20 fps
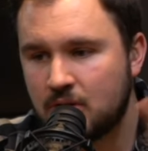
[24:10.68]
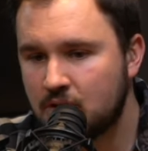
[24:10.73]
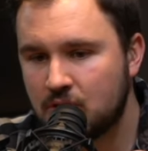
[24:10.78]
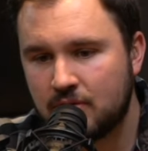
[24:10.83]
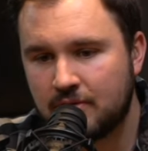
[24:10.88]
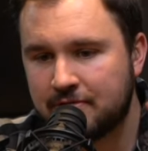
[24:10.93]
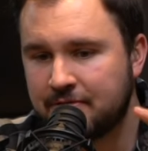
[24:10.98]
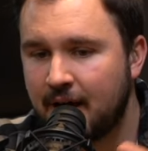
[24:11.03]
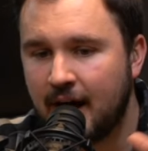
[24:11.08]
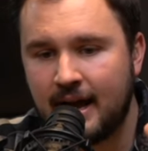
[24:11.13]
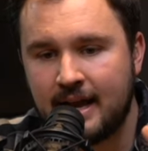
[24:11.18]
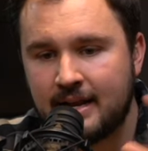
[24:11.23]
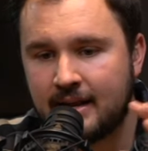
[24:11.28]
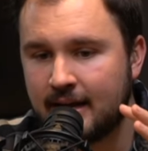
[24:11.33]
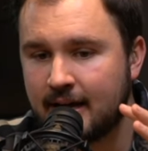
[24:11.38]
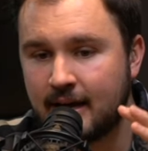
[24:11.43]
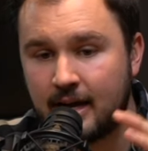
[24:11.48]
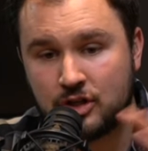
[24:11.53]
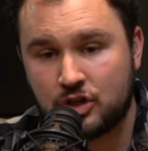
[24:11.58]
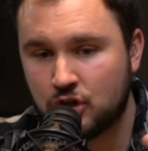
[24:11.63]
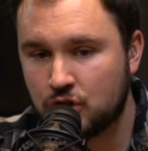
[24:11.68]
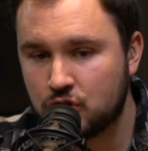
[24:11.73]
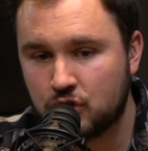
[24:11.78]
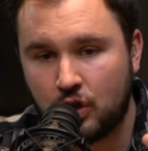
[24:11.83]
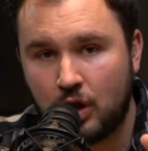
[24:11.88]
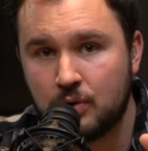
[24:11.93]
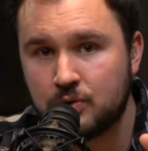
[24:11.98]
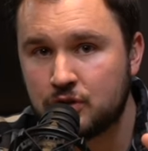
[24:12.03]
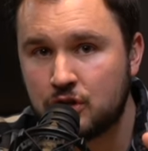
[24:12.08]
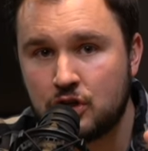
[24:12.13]
find a, a, church
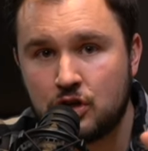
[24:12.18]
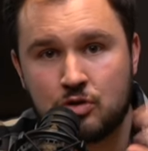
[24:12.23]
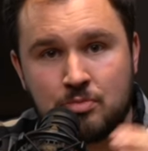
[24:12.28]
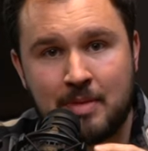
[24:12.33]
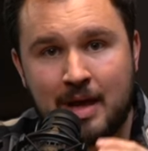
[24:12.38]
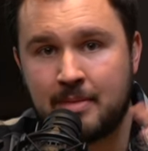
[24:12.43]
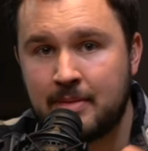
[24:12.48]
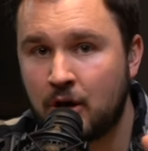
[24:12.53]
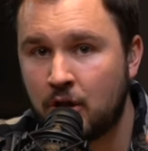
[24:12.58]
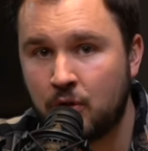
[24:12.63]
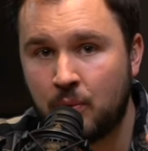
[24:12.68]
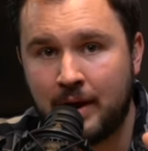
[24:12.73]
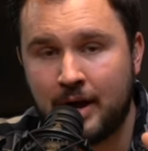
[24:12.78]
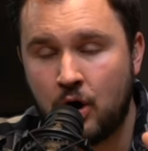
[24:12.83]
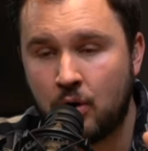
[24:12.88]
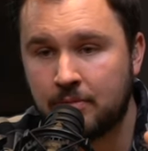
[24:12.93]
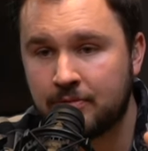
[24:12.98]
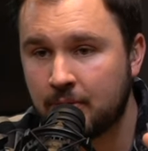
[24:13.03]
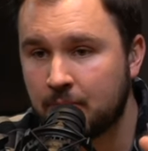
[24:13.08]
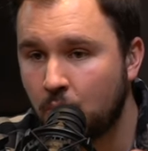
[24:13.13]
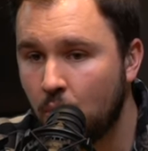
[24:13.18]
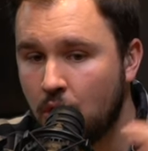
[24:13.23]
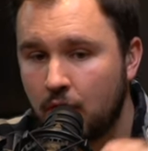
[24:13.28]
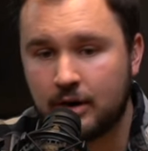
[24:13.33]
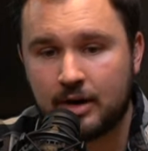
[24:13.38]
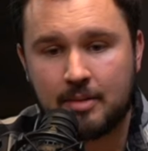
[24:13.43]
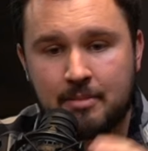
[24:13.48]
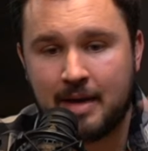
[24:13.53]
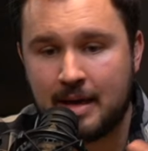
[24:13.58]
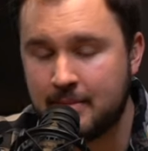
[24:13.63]
close to you, maybe on the way home from
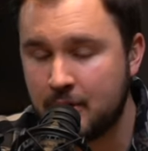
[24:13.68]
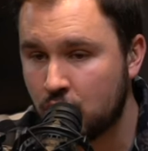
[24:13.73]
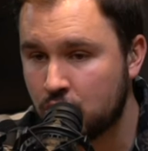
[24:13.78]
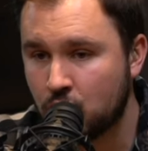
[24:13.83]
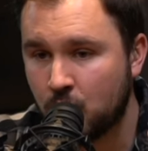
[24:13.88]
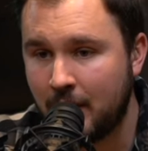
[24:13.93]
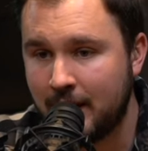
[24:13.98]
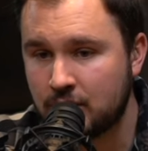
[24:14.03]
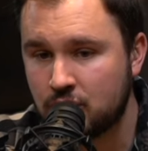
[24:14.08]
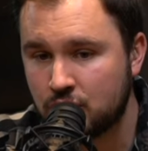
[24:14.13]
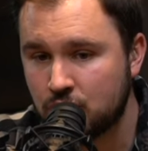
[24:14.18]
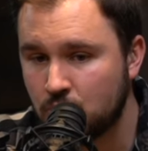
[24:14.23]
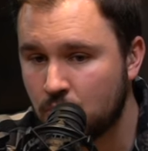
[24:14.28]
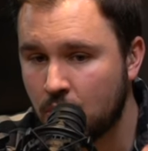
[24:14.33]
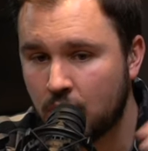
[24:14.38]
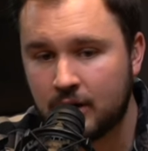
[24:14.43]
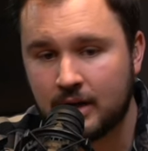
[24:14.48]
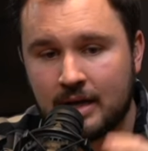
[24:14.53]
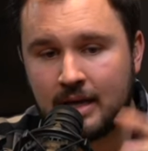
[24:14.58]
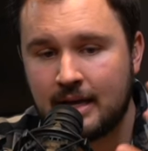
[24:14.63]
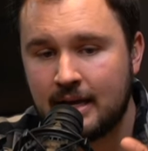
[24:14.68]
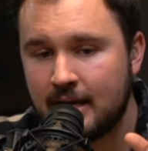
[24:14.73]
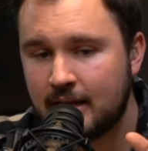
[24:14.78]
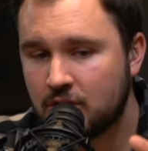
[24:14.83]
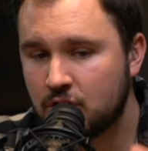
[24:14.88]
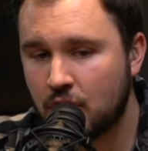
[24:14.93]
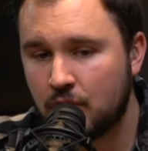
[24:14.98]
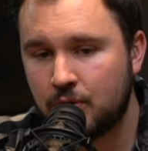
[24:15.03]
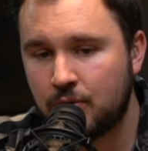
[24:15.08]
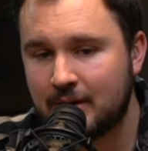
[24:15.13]
work, maybe on your way to work,
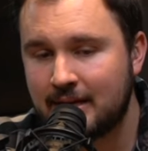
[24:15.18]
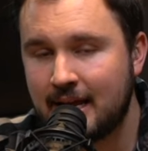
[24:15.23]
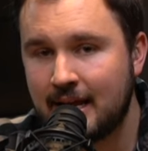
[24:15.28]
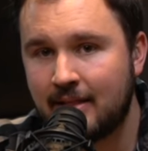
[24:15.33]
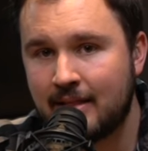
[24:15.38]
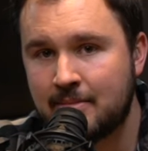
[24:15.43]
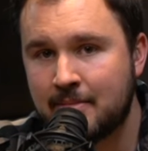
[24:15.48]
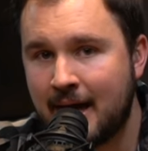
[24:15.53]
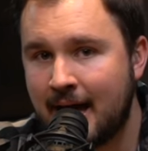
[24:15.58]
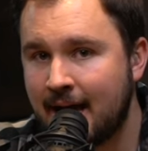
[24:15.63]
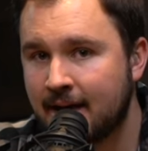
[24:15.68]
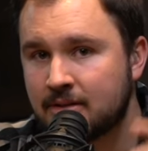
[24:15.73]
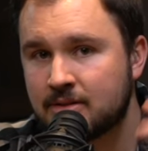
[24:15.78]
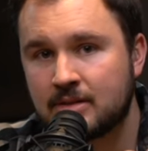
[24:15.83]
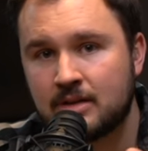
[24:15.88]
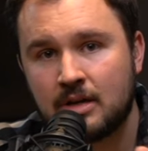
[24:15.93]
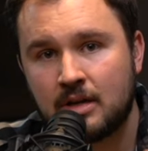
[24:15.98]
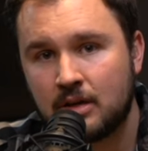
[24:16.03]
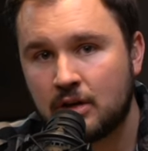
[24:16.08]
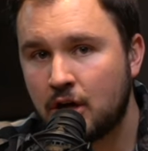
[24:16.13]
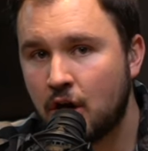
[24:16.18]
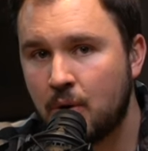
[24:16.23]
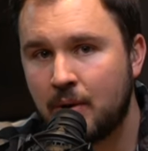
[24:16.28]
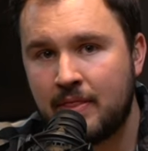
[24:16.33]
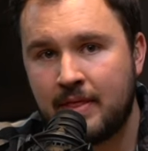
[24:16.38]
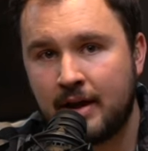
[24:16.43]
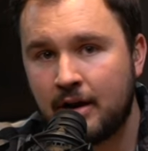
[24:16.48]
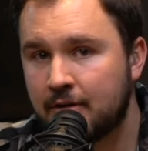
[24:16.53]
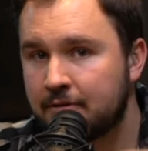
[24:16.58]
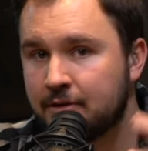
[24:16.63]
go to a daily mass, go in
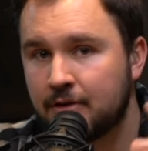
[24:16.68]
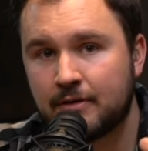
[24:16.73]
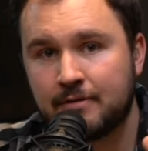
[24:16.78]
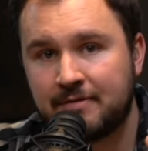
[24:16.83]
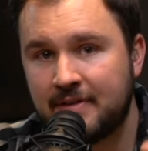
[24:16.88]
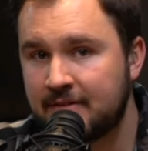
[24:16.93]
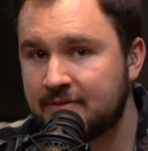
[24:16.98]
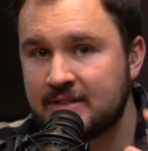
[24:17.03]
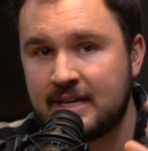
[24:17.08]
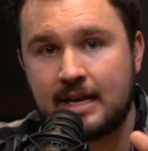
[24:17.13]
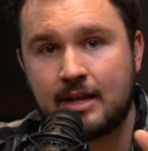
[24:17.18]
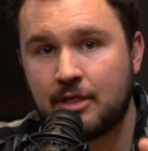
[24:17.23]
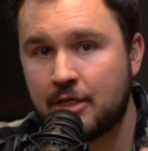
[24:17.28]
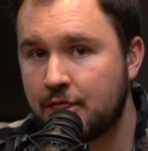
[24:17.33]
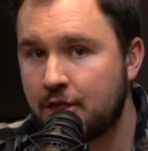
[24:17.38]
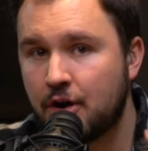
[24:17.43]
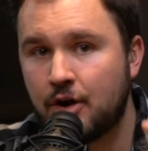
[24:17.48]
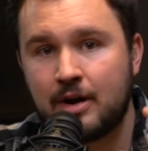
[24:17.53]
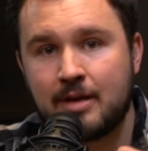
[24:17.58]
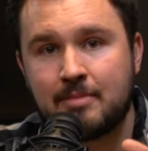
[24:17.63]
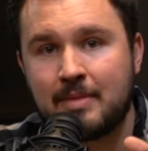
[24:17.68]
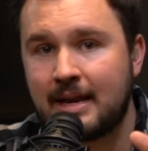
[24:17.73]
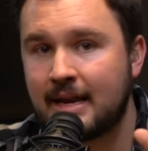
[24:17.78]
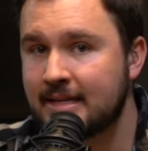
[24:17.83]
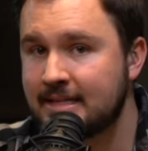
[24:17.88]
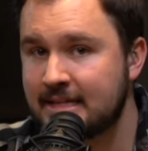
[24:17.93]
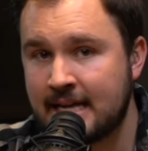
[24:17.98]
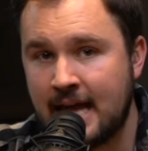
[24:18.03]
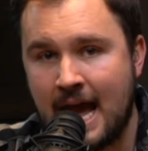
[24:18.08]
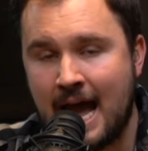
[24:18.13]
there for 15, 30
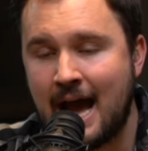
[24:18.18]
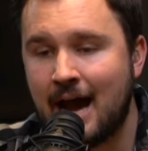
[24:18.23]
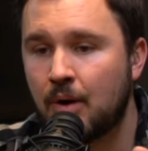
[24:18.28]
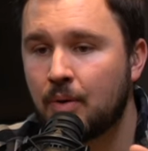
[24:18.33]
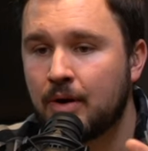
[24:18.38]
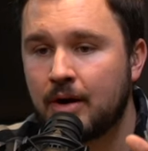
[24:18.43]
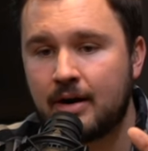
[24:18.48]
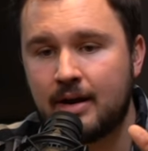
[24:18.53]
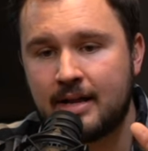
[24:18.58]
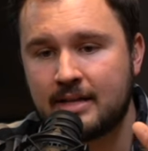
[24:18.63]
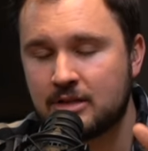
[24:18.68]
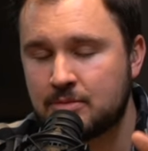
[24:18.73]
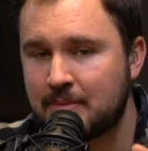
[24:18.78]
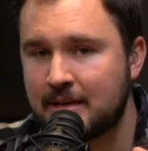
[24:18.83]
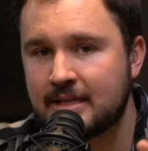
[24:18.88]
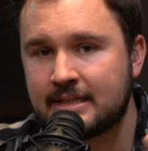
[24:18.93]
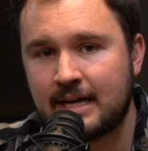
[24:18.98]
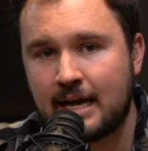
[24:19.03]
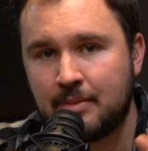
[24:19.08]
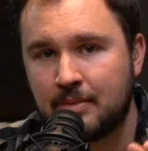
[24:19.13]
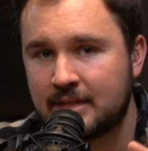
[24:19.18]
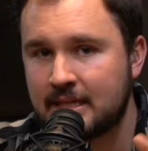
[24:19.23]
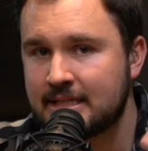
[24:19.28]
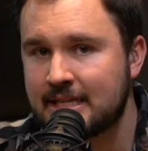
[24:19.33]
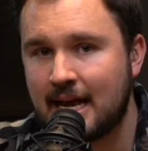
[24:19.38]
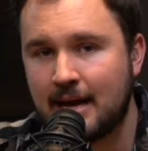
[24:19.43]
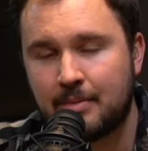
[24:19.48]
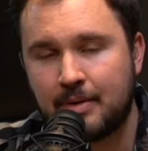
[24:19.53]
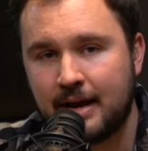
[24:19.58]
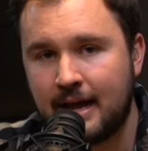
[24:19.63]
minutes, an hour, and spend time with the
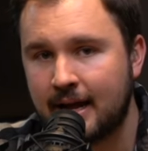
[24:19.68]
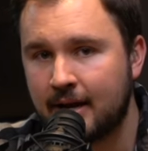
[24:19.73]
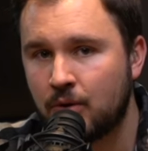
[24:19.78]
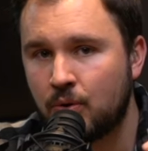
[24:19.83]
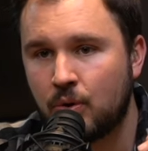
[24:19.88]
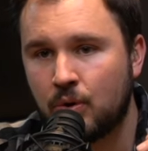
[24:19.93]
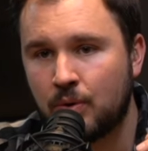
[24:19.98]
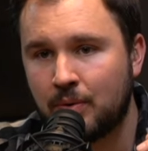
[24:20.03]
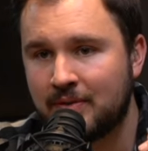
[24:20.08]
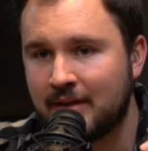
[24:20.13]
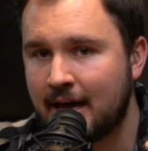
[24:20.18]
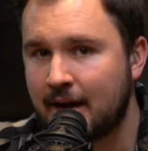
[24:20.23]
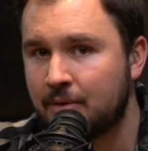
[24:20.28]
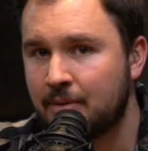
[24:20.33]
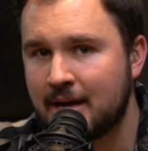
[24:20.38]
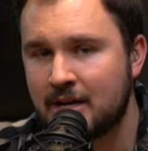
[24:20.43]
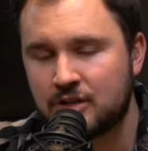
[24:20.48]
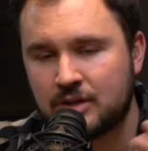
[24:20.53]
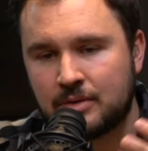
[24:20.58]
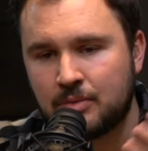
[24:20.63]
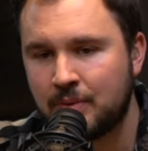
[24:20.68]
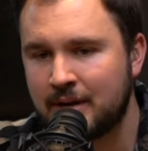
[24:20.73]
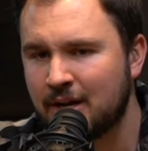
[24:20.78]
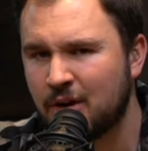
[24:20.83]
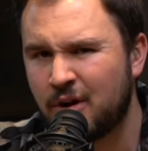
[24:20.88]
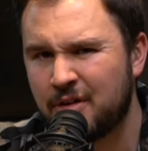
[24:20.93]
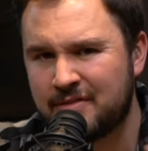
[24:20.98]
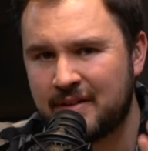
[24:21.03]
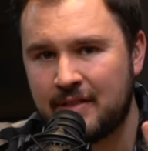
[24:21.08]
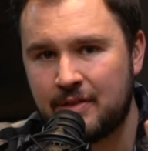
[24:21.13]
tabernacle or with adoration. We can
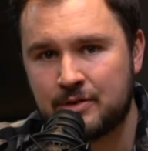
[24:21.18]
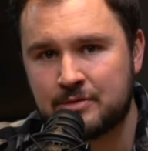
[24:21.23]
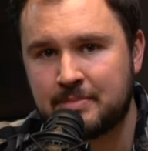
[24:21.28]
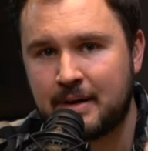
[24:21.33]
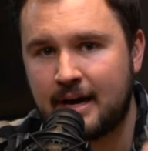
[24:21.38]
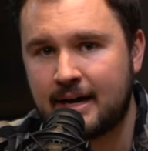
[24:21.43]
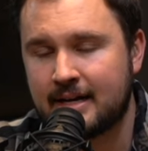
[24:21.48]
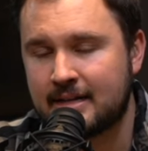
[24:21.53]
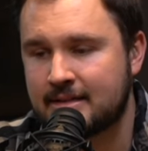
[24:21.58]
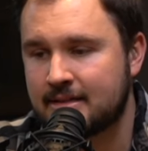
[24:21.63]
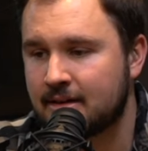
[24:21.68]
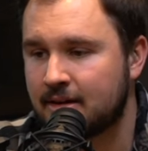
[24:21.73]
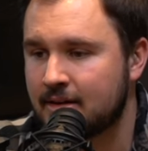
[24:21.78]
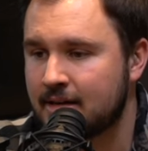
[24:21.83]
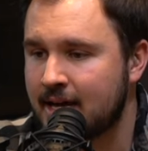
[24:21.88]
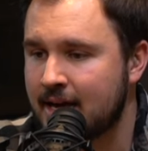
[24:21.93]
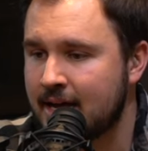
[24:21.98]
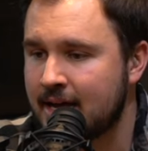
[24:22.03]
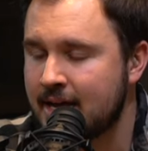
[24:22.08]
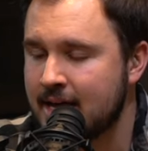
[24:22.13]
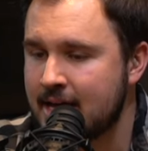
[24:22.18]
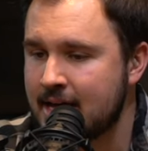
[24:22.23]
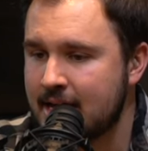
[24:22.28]
all find those pockets in our day.